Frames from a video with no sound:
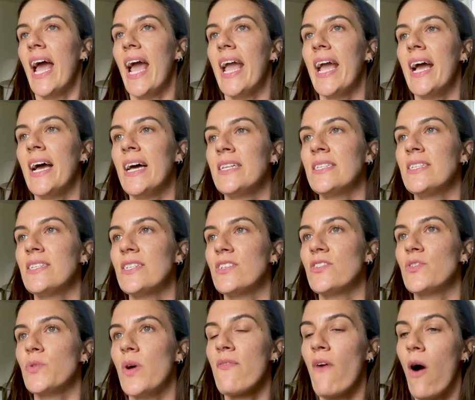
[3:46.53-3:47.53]
And
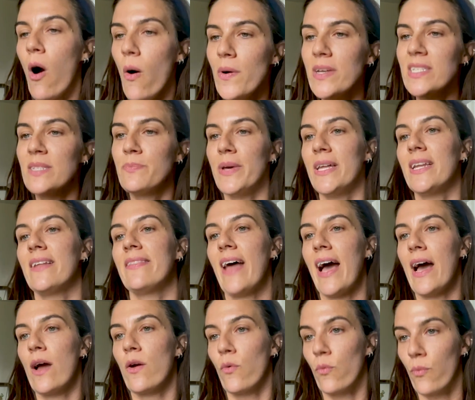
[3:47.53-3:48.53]
so I've always been in
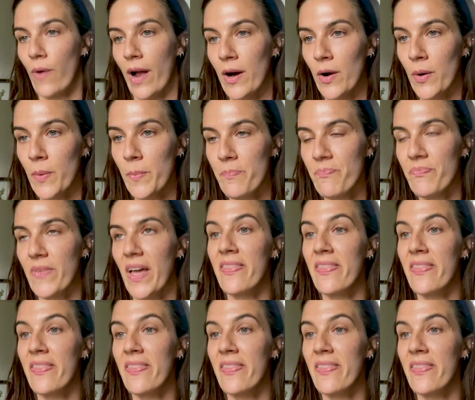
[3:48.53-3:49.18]
that realm.